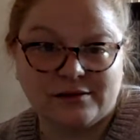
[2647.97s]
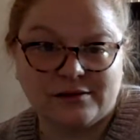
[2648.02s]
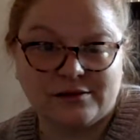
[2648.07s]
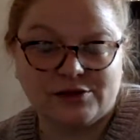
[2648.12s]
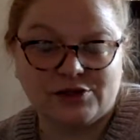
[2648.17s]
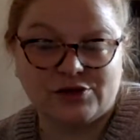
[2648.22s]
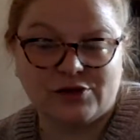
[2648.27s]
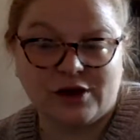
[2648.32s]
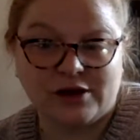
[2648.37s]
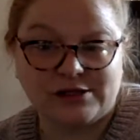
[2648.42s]

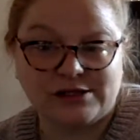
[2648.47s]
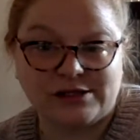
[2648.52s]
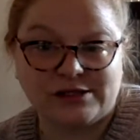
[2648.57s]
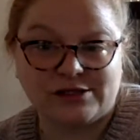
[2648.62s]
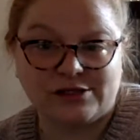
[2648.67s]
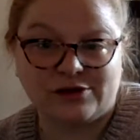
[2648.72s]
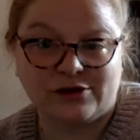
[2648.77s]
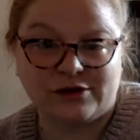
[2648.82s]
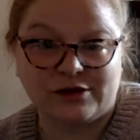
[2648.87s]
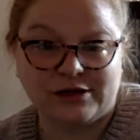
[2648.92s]

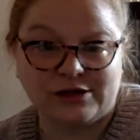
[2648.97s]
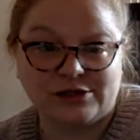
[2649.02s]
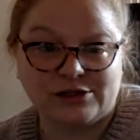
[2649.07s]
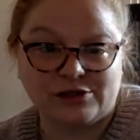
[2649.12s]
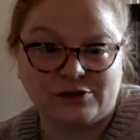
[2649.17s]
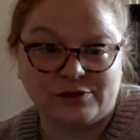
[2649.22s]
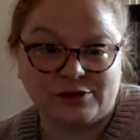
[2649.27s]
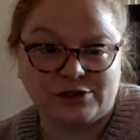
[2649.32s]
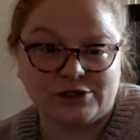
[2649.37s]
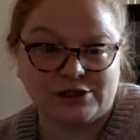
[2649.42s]
Trust your
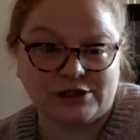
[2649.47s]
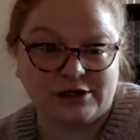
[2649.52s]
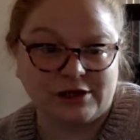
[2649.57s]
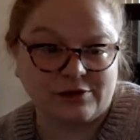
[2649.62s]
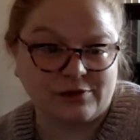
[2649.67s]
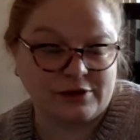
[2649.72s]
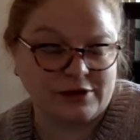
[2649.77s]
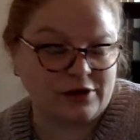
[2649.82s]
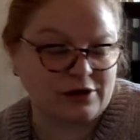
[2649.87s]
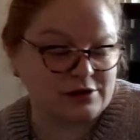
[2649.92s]
intuition in
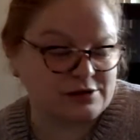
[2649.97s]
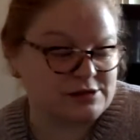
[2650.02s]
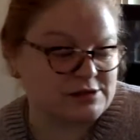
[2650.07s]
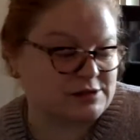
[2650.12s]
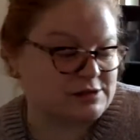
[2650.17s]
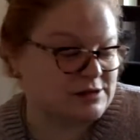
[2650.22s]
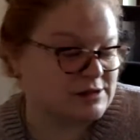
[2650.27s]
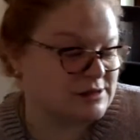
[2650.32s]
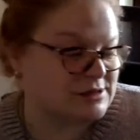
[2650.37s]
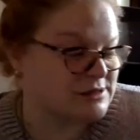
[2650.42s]
regards
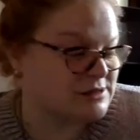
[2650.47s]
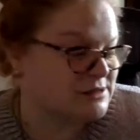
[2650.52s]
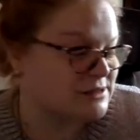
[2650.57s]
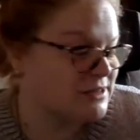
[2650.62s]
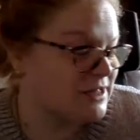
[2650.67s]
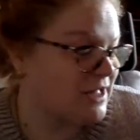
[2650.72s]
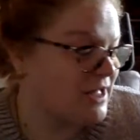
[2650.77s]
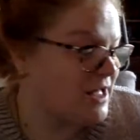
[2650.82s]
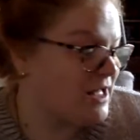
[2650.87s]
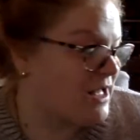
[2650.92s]
to this.
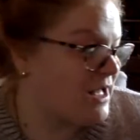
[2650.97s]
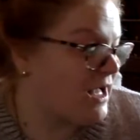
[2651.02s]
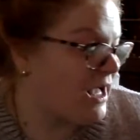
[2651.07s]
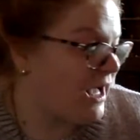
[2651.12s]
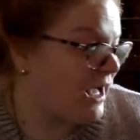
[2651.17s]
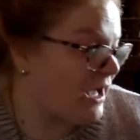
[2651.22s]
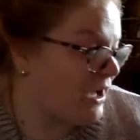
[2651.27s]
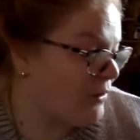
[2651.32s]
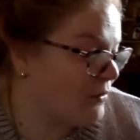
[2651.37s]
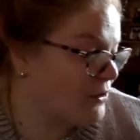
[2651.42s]

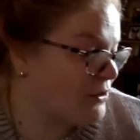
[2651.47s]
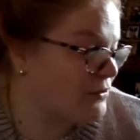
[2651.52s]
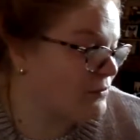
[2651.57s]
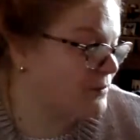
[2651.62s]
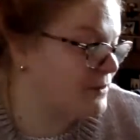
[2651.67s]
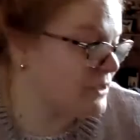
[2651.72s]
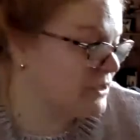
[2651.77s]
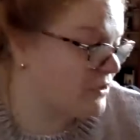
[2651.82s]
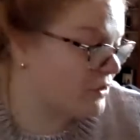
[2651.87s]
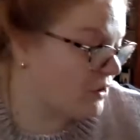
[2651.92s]
How are you
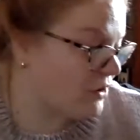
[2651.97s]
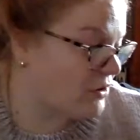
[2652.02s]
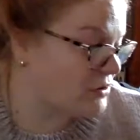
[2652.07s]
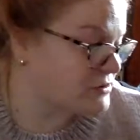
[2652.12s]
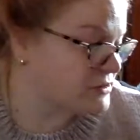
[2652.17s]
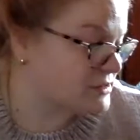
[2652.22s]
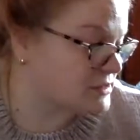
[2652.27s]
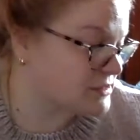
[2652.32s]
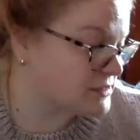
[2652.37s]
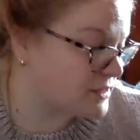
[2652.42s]
being
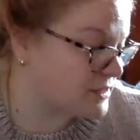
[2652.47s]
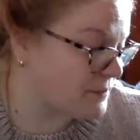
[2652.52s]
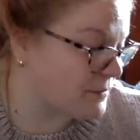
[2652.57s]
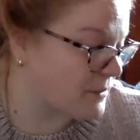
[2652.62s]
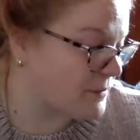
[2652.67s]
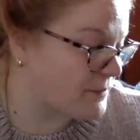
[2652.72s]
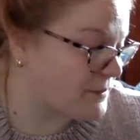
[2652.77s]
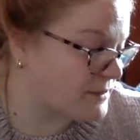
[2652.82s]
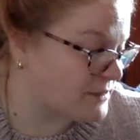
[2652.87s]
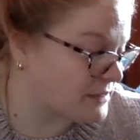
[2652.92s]
called to step
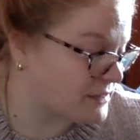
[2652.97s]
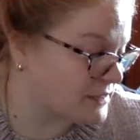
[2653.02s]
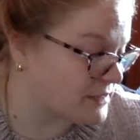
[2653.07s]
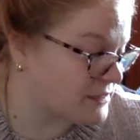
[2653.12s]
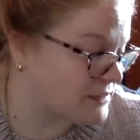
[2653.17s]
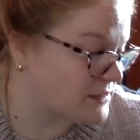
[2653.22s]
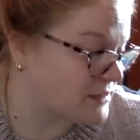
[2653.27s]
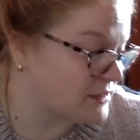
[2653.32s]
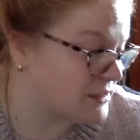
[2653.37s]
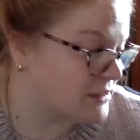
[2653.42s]
up and
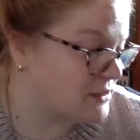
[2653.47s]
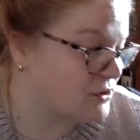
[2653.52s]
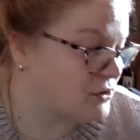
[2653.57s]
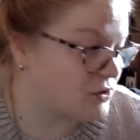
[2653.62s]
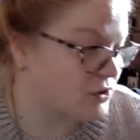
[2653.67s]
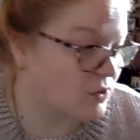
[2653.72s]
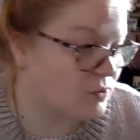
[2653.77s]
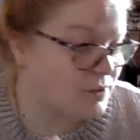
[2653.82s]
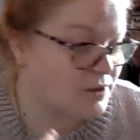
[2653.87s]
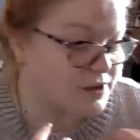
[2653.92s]
lead?
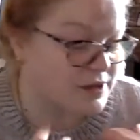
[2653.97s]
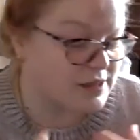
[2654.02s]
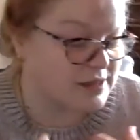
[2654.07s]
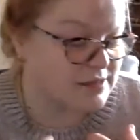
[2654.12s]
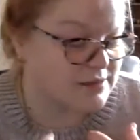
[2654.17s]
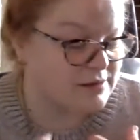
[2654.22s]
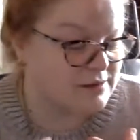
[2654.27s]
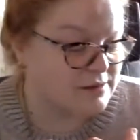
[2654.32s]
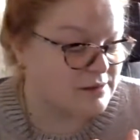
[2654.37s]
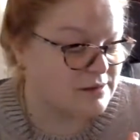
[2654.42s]
Go
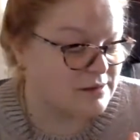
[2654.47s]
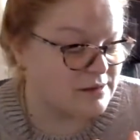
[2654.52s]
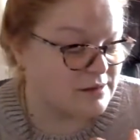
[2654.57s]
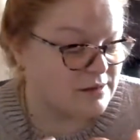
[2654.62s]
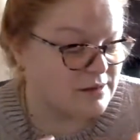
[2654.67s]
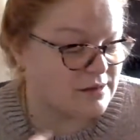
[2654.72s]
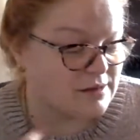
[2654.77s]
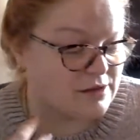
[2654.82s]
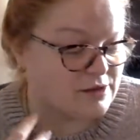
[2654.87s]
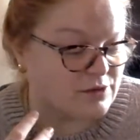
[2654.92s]
within.
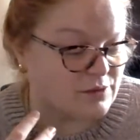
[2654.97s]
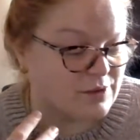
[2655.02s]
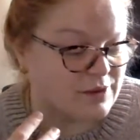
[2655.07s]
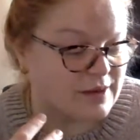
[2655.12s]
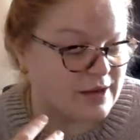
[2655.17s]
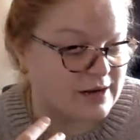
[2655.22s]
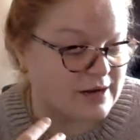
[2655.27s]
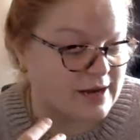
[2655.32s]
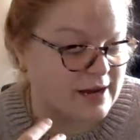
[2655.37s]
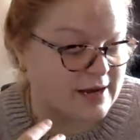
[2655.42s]
You're in
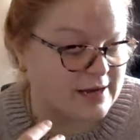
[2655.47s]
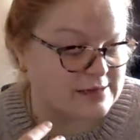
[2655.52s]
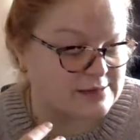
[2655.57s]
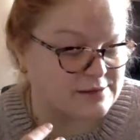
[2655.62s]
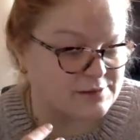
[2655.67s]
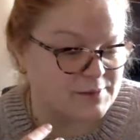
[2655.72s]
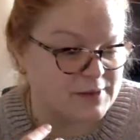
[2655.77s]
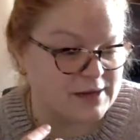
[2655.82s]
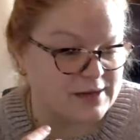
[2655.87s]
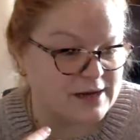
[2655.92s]
that
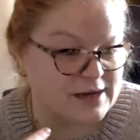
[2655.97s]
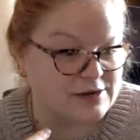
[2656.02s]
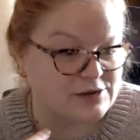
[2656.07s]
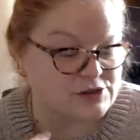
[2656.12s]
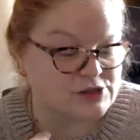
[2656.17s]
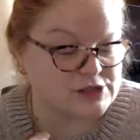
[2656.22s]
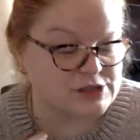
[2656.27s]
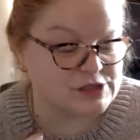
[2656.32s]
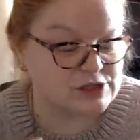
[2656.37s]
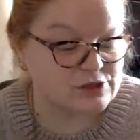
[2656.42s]
hanged man
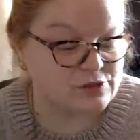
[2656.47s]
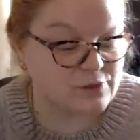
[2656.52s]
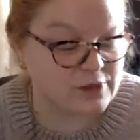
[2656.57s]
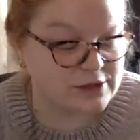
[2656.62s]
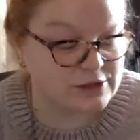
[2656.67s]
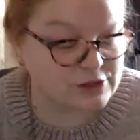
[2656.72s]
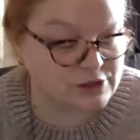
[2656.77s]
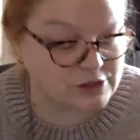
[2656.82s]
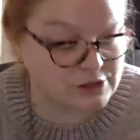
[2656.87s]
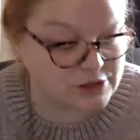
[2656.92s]
energy,
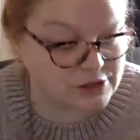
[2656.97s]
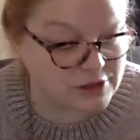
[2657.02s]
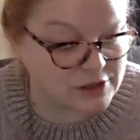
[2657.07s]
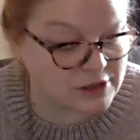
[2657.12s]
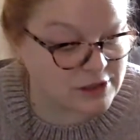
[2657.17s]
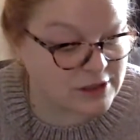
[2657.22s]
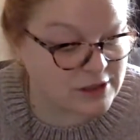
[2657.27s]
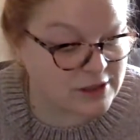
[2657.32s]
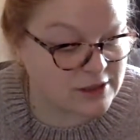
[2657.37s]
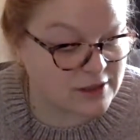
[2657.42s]
surrendered.
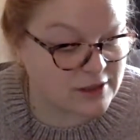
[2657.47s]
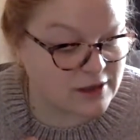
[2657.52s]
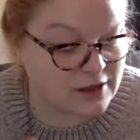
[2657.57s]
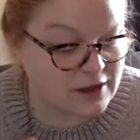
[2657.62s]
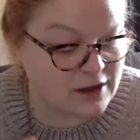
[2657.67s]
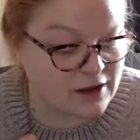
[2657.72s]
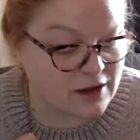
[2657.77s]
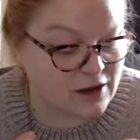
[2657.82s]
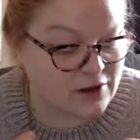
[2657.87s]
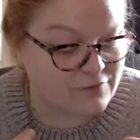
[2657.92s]

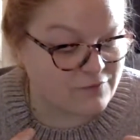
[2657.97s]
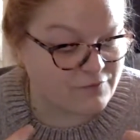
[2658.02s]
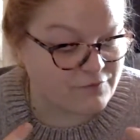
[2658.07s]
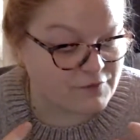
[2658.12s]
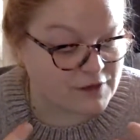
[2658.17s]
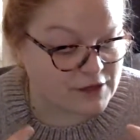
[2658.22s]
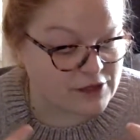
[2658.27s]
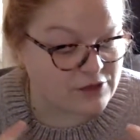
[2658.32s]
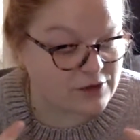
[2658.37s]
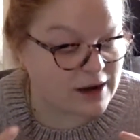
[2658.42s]

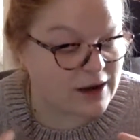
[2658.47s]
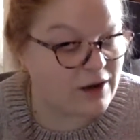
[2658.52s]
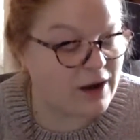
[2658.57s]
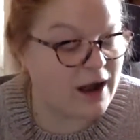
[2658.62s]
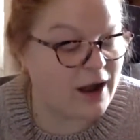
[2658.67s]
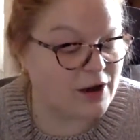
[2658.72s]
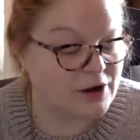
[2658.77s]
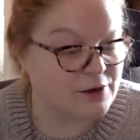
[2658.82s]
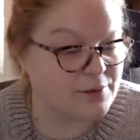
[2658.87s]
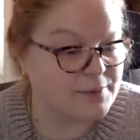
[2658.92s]
Figure out
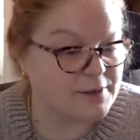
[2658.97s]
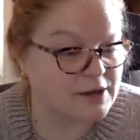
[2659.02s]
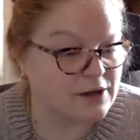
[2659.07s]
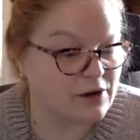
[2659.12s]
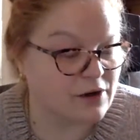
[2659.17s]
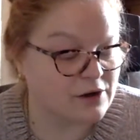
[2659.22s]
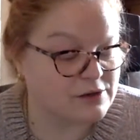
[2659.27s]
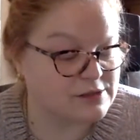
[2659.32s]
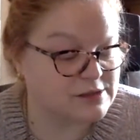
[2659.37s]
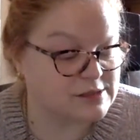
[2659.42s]
how you're being
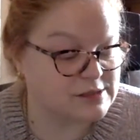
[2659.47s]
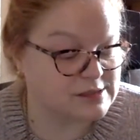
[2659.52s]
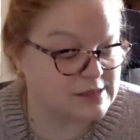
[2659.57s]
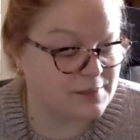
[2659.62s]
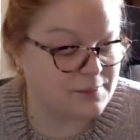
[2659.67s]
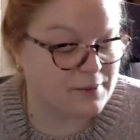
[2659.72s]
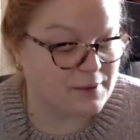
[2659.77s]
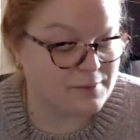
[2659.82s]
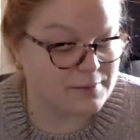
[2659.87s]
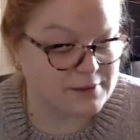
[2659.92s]
called to
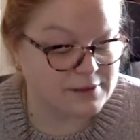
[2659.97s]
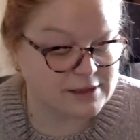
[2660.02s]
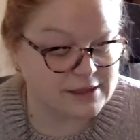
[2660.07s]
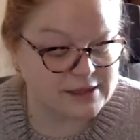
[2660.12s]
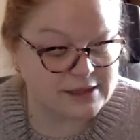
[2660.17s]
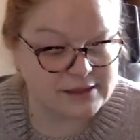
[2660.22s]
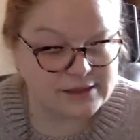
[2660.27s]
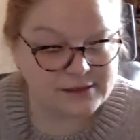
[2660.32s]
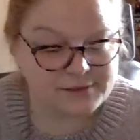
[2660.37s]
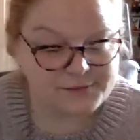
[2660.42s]
step up and
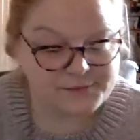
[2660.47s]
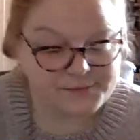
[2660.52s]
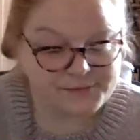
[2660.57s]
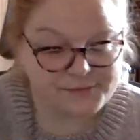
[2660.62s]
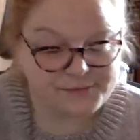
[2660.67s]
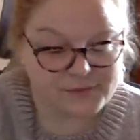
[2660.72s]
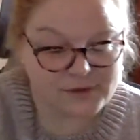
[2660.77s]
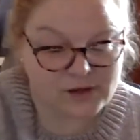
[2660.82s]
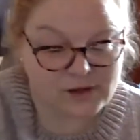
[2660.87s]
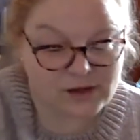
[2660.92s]
lead.
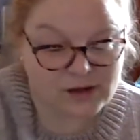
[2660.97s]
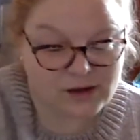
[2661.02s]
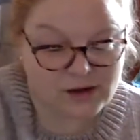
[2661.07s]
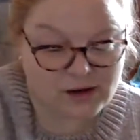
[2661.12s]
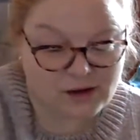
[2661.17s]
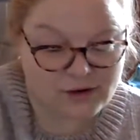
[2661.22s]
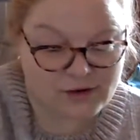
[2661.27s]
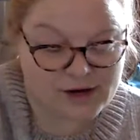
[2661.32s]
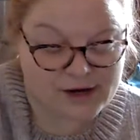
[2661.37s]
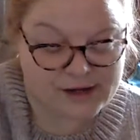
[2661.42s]

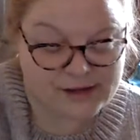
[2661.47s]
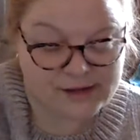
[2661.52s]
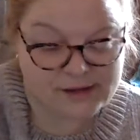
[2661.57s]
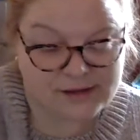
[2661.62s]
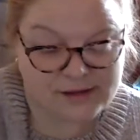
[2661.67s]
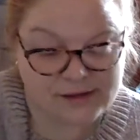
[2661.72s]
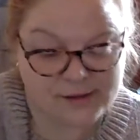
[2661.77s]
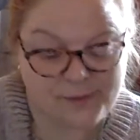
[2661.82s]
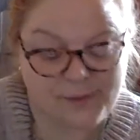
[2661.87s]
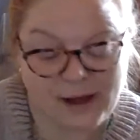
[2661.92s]
All right.
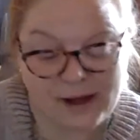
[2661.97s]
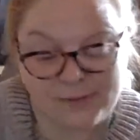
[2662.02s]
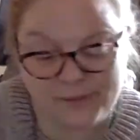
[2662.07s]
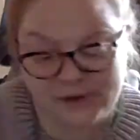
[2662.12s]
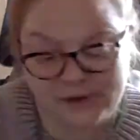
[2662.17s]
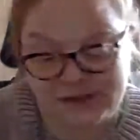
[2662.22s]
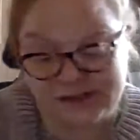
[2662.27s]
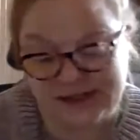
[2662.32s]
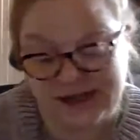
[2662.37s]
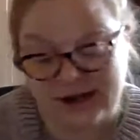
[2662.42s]
The bottom
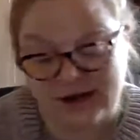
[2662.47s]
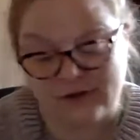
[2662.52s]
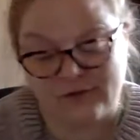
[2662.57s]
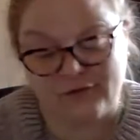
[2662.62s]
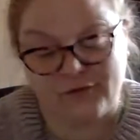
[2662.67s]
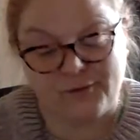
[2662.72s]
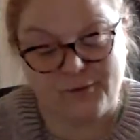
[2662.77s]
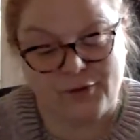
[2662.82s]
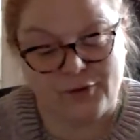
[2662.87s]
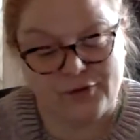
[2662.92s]
of the deck
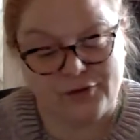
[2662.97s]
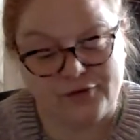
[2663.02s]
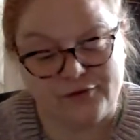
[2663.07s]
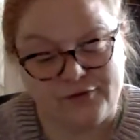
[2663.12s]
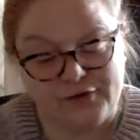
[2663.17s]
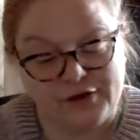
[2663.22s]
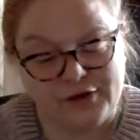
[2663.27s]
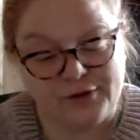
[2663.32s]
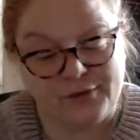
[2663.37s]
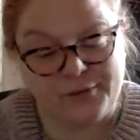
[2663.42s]
for both of
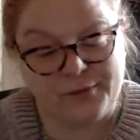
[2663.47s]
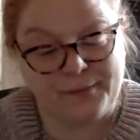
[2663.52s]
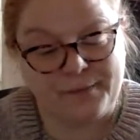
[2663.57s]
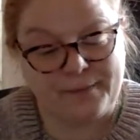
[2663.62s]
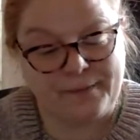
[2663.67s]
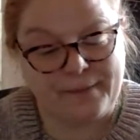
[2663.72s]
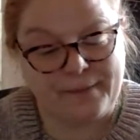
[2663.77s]
you.